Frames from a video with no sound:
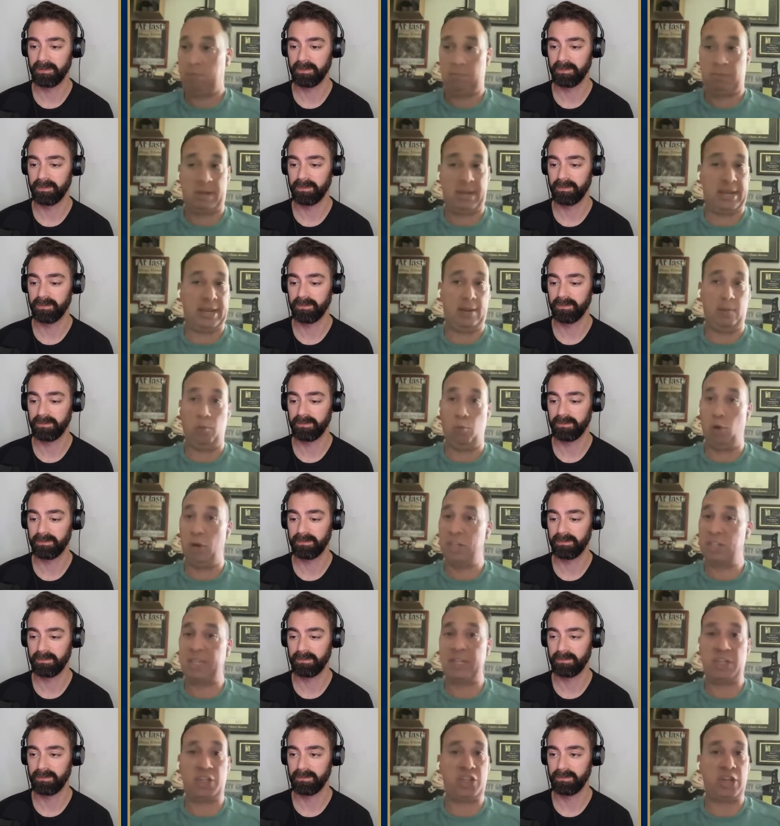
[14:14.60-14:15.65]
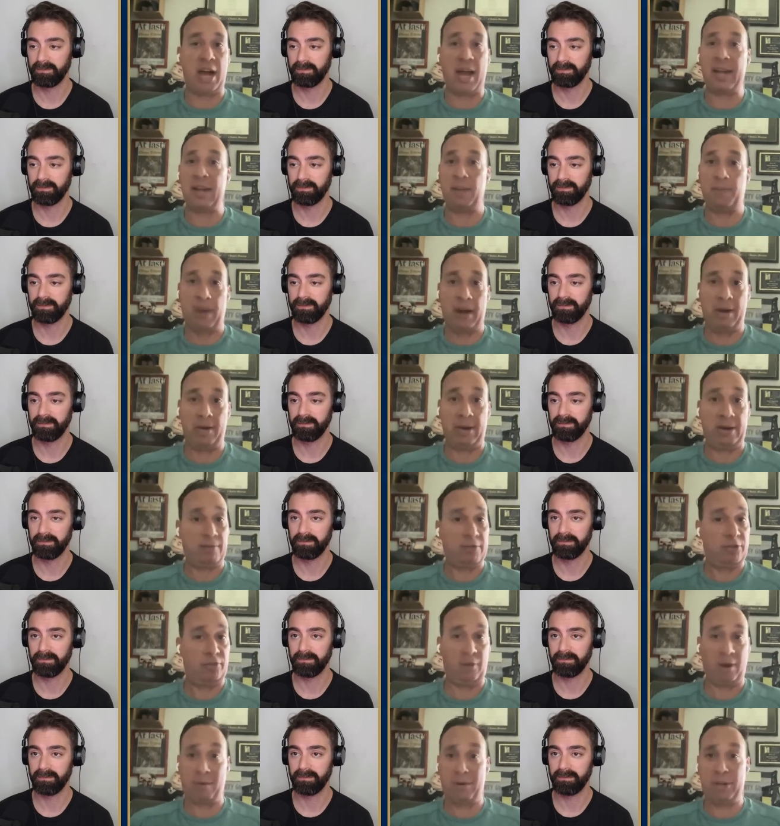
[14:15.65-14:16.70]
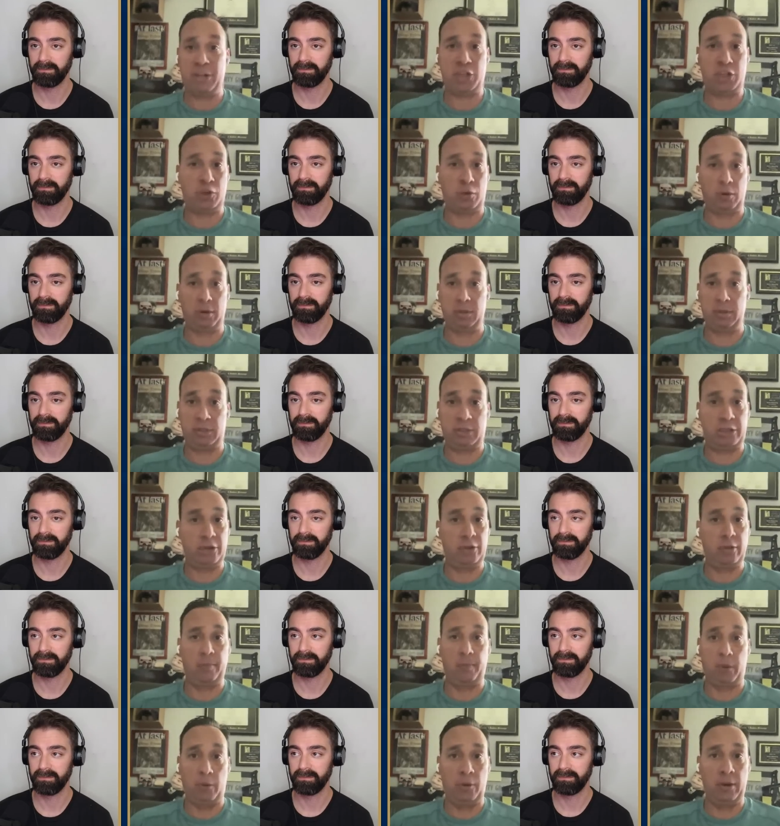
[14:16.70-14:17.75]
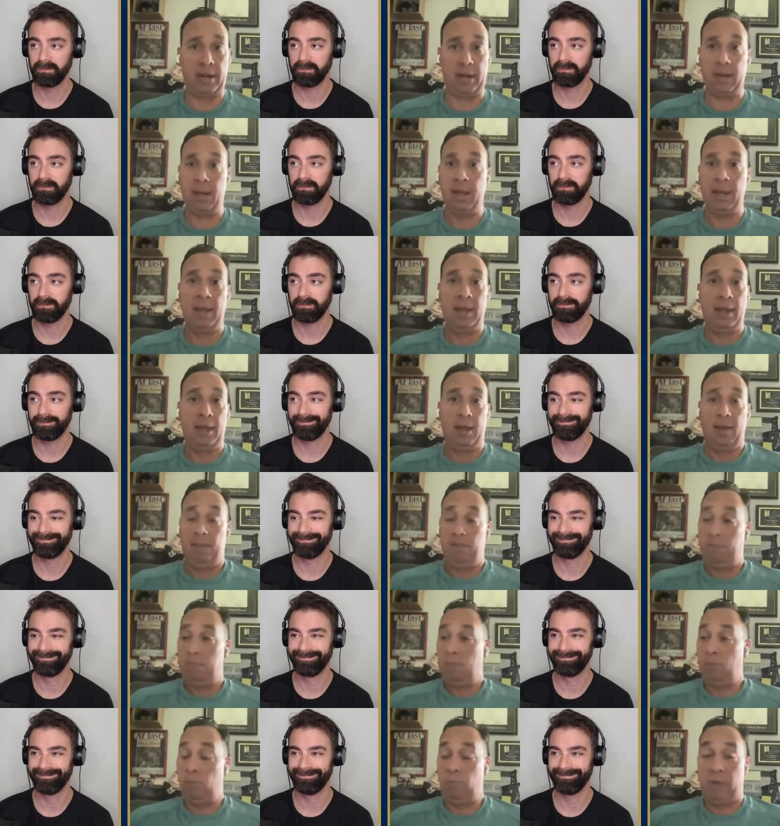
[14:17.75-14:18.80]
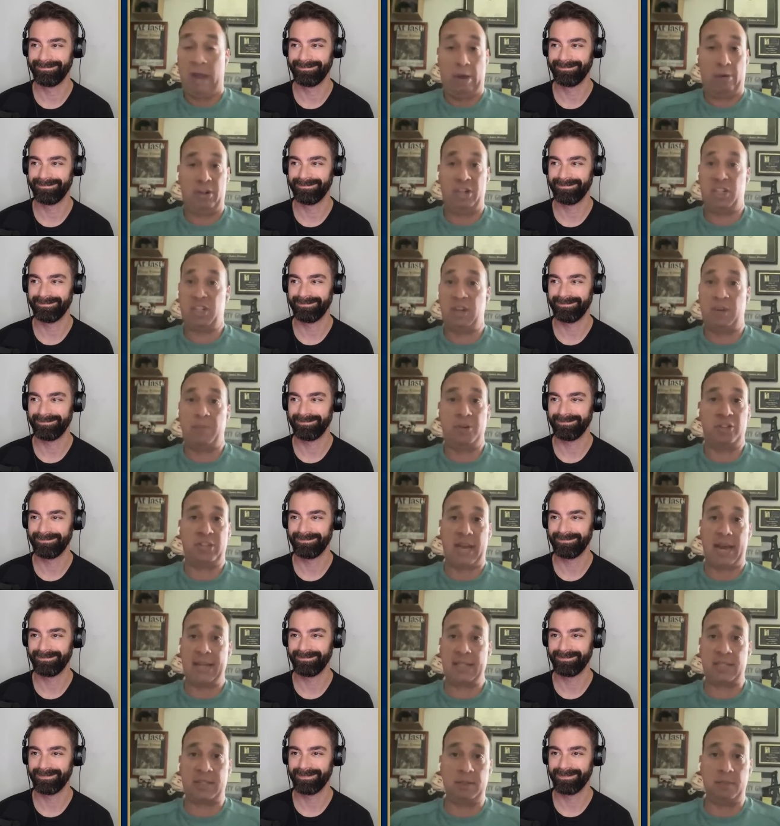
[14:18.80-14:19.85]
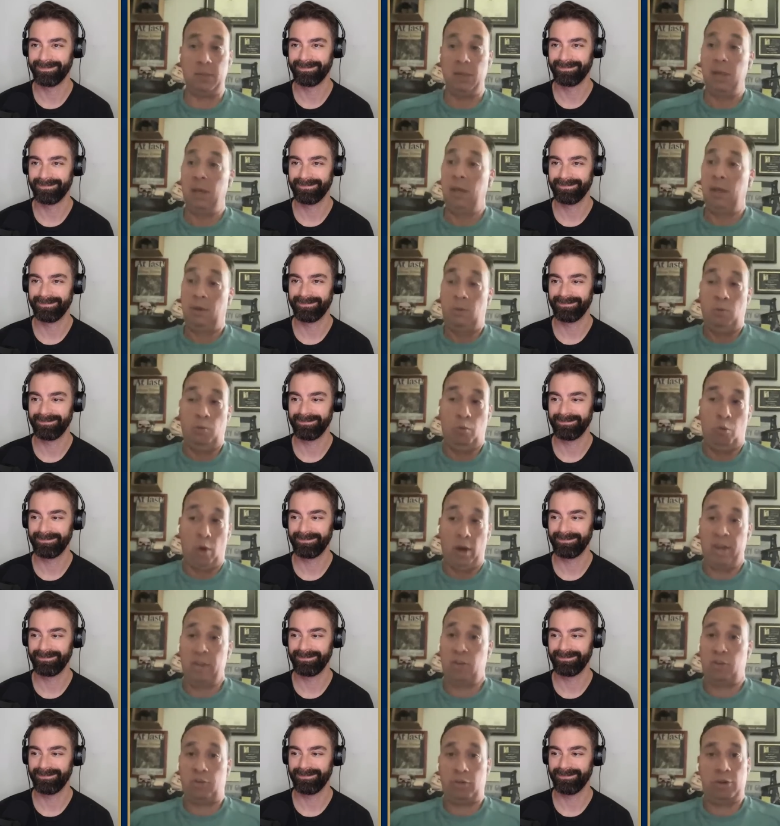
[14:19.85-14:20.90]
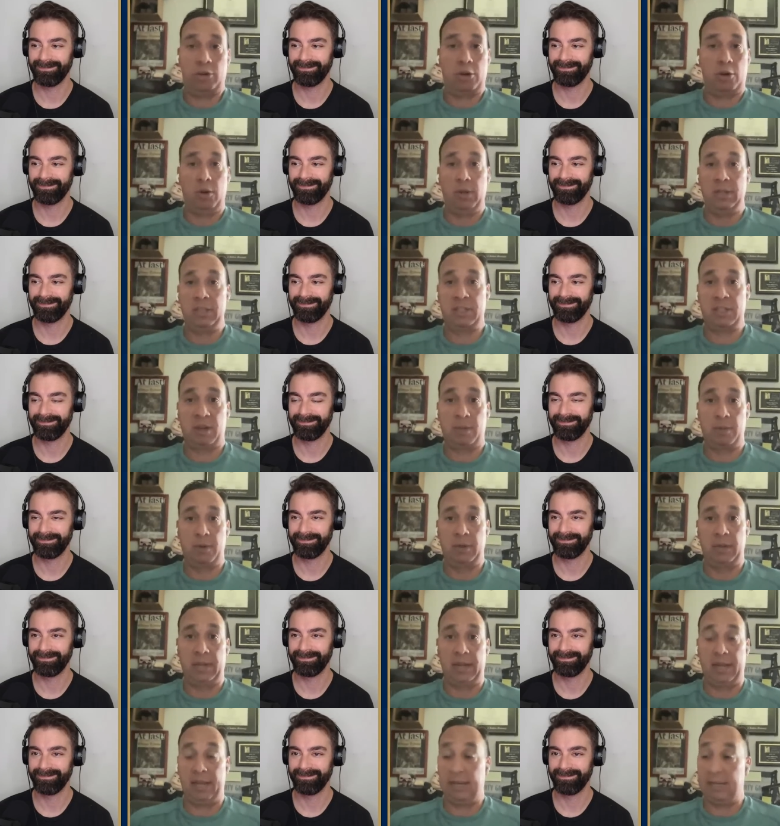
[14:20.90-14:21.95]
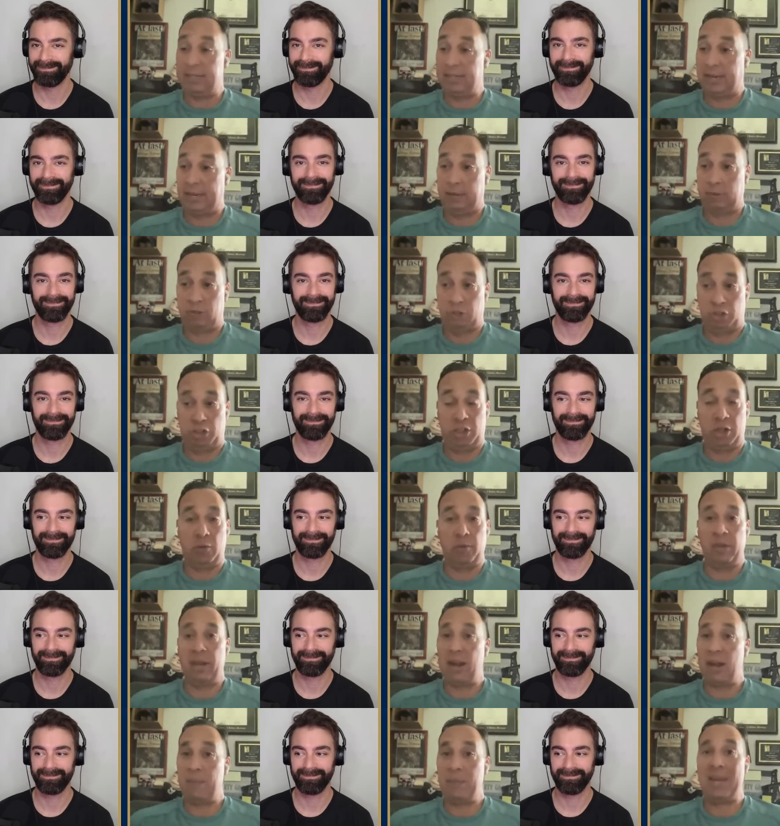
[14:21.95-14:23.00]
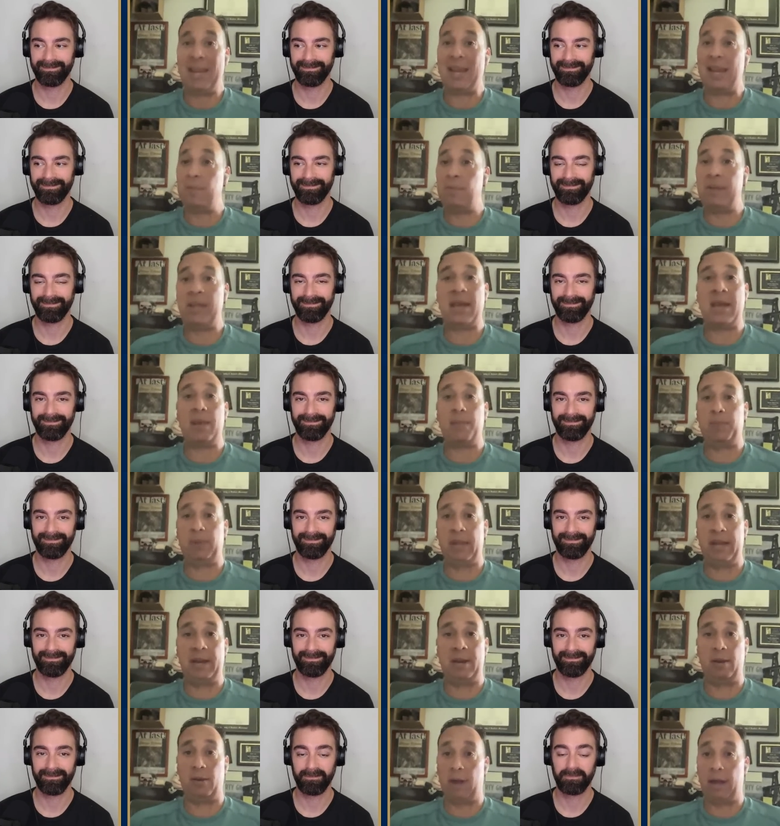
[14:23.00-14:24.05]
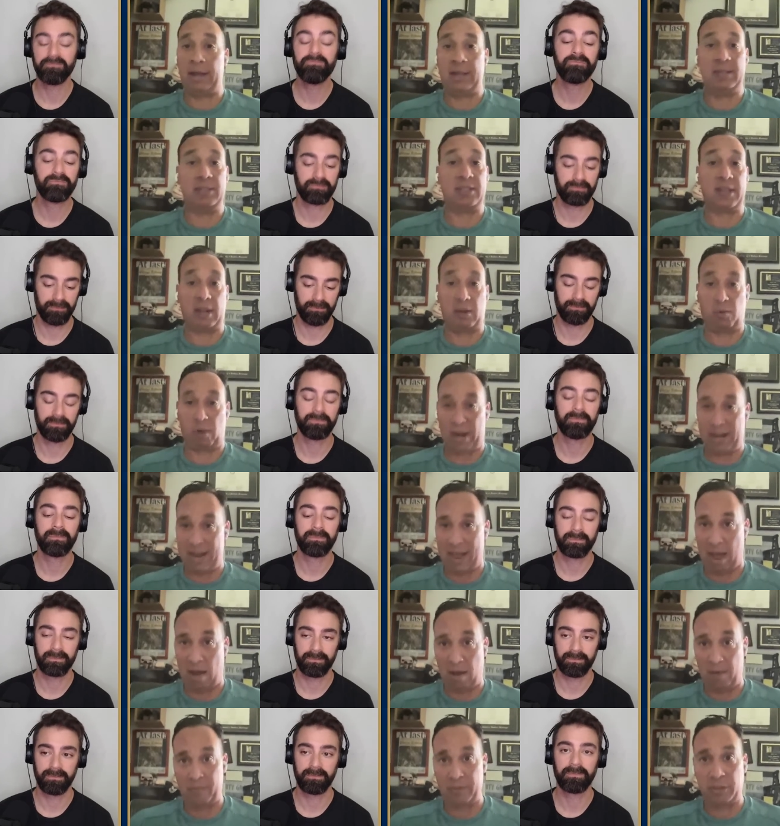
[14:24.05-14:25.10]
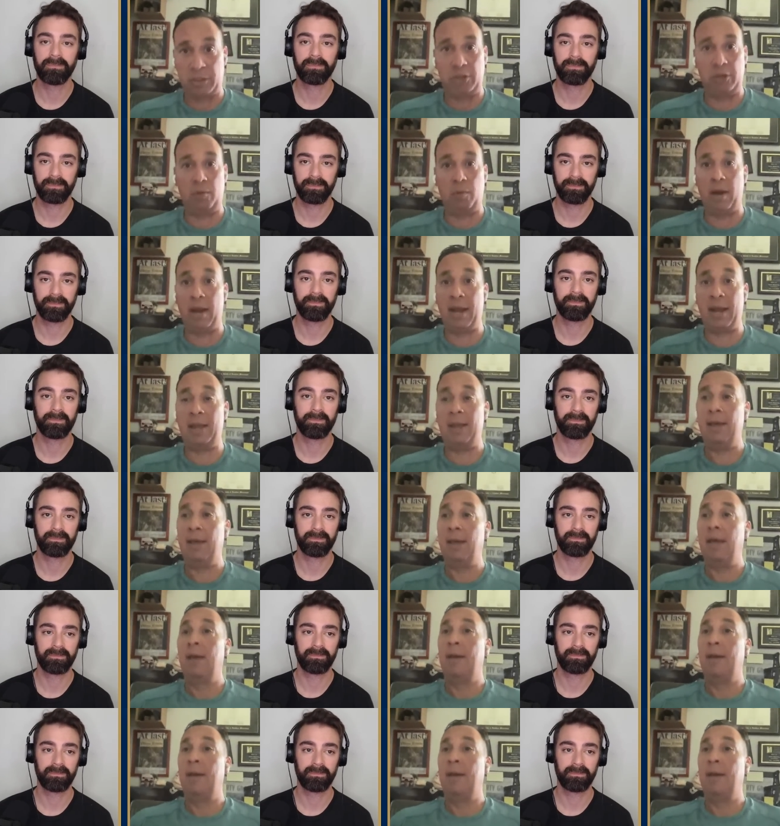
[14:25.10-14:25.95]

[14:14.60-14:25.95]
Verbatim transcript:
Speaker 1: he wasn't shy about it. He was very short and to the point. Eric Summers asked him, "What is your goal in summer league?" And he's like, "To show that I'm an NBA player." I, it's like right now I have a two way,